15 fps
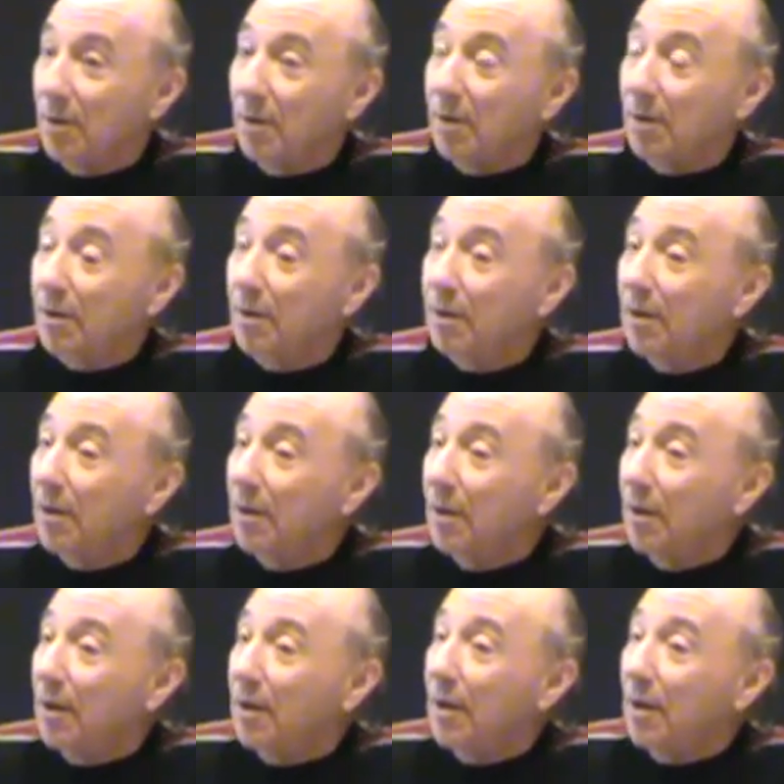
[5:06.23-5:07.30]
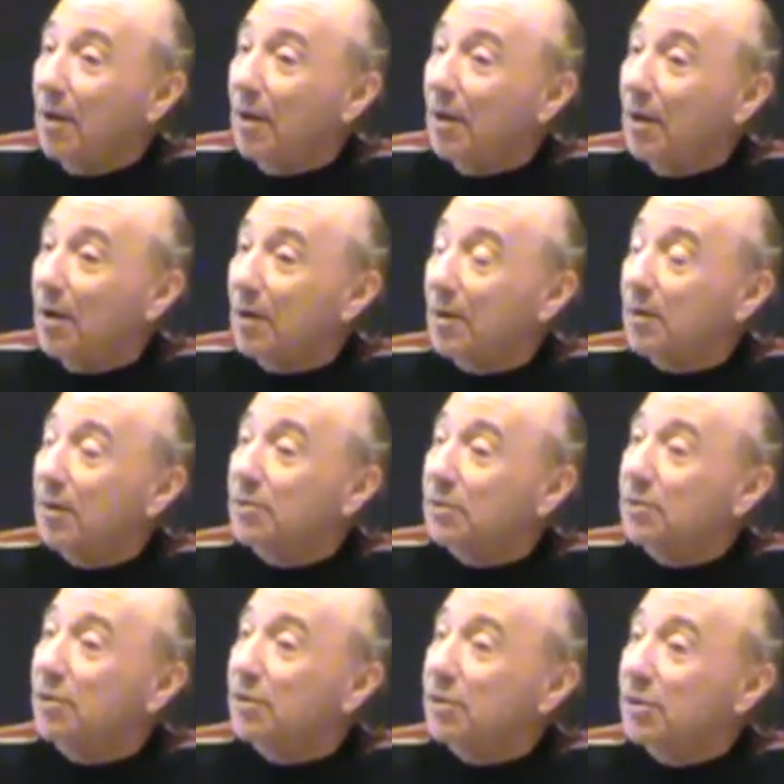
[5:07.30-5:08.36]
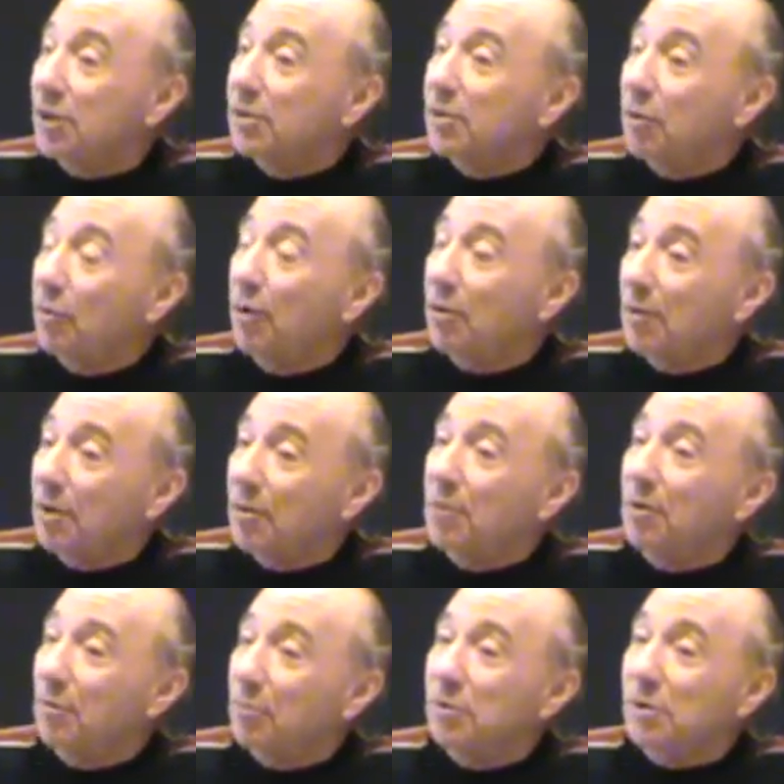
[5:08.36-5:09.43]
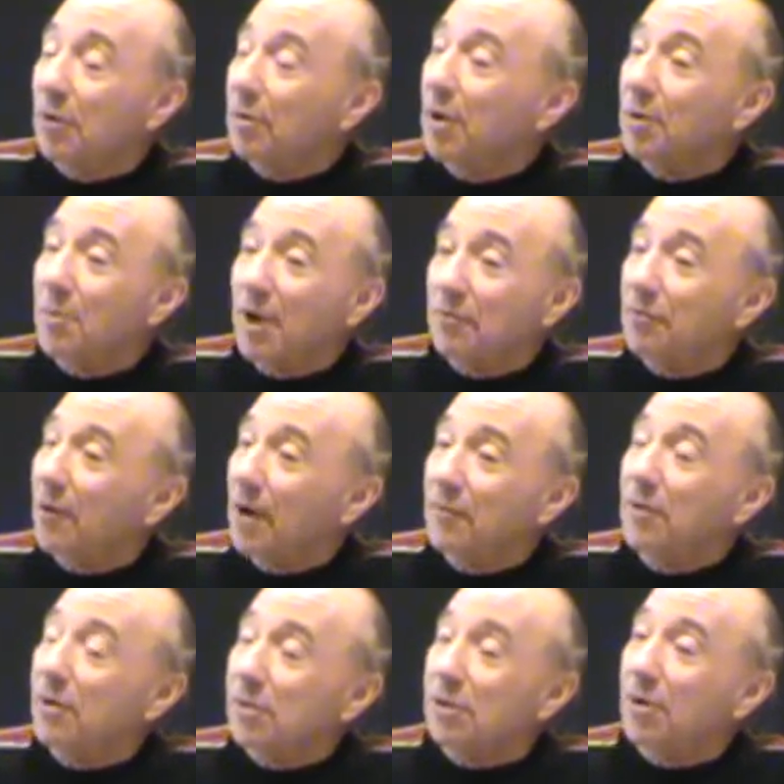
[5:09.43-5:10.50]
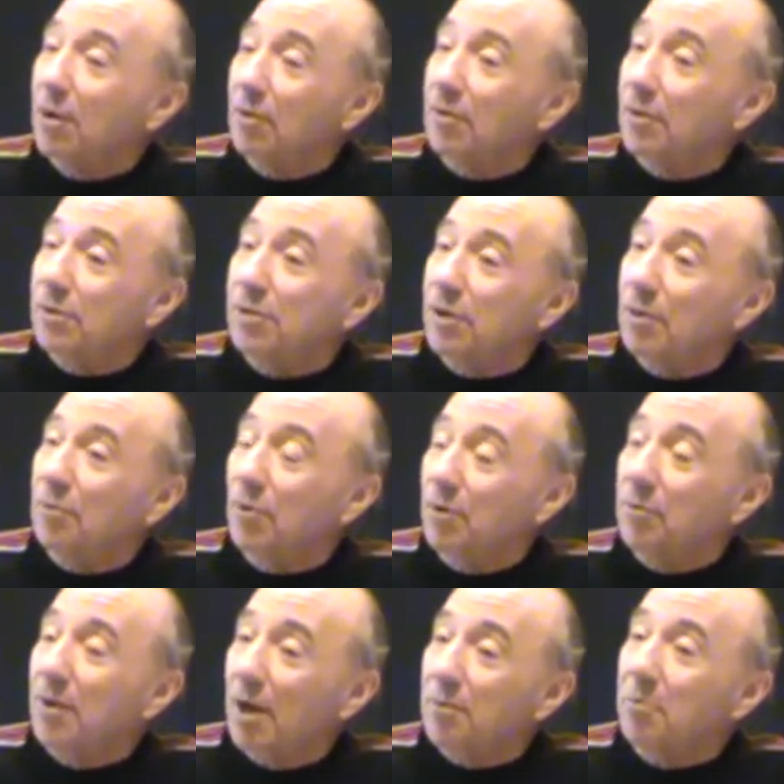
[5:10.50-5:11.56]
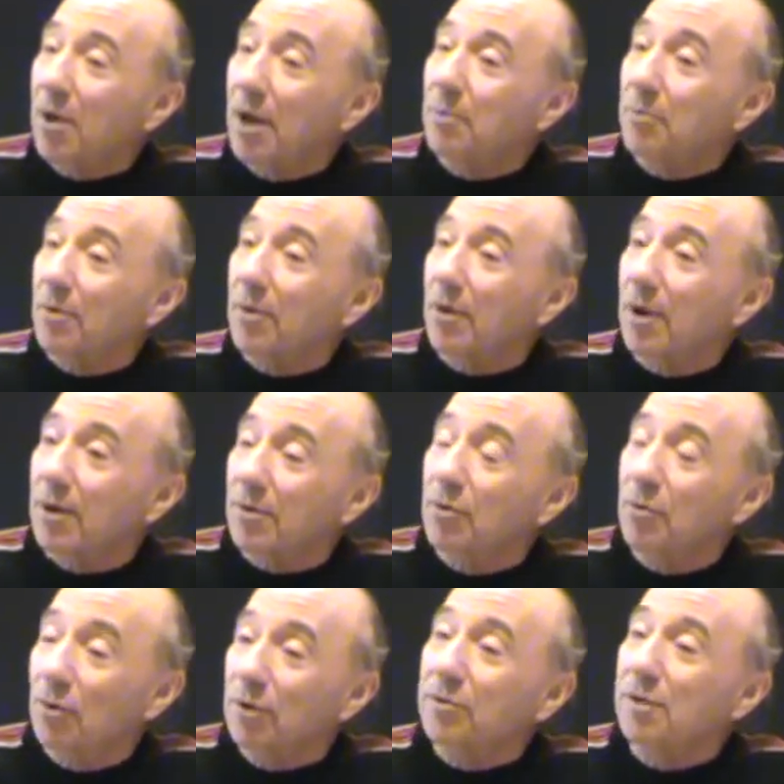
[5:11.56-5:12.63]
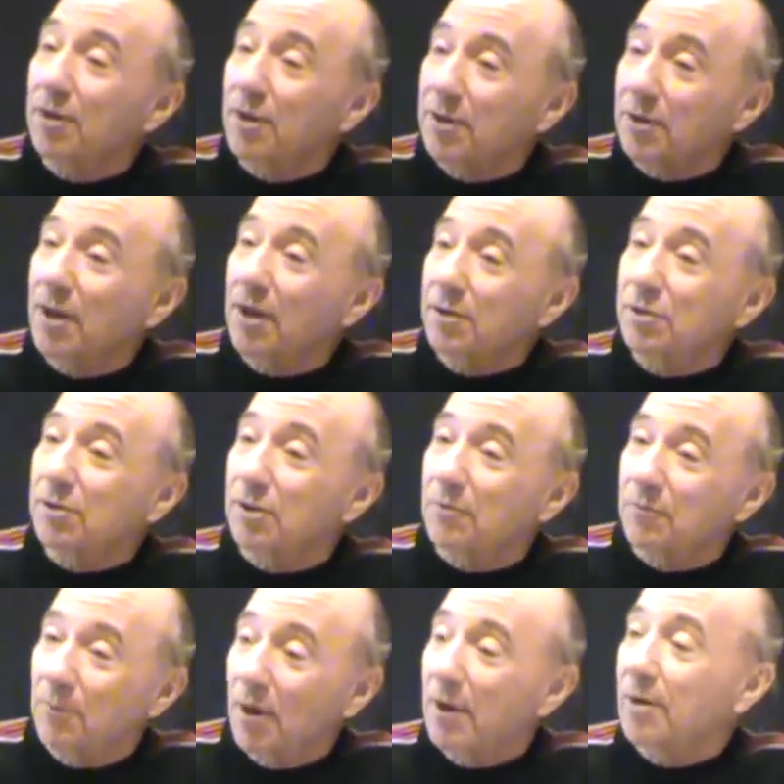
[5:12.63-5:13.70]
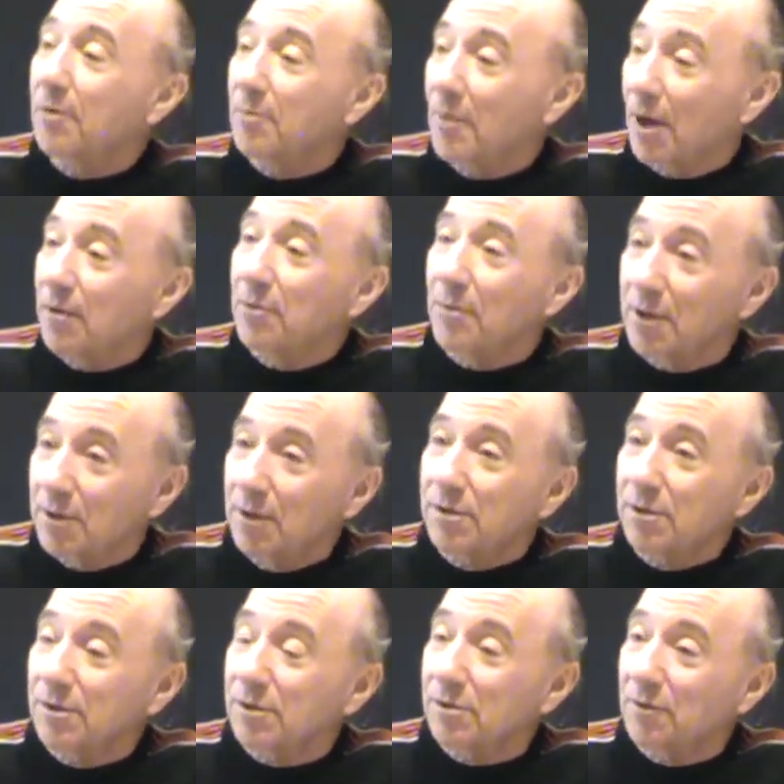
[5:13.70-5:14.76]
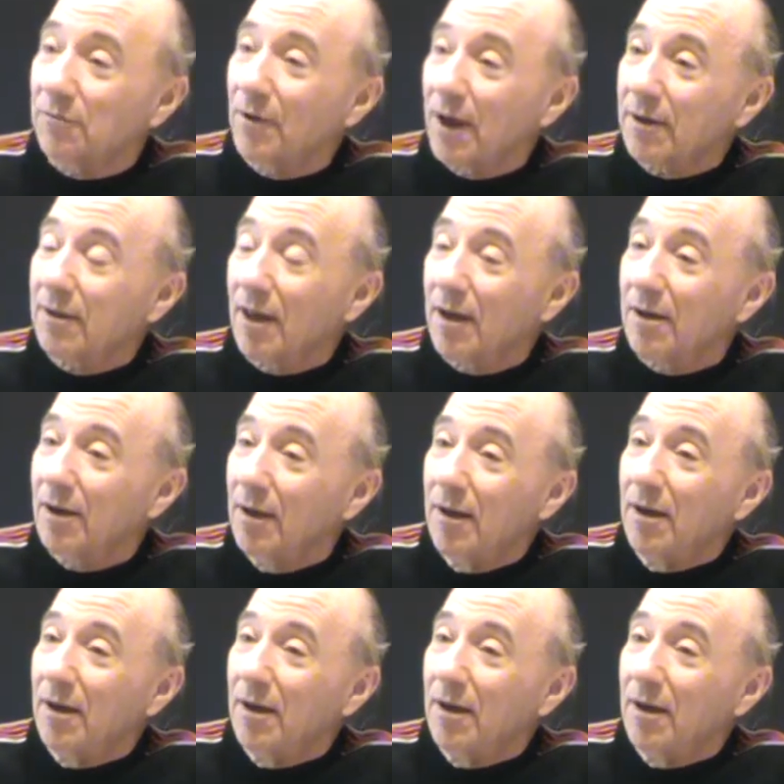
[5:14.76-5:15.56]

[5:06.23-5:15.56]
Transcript: Uh, uh and she, she's called, it was only about five years ago that she wrote that paper and called to the attention of modern mathematicians the fact that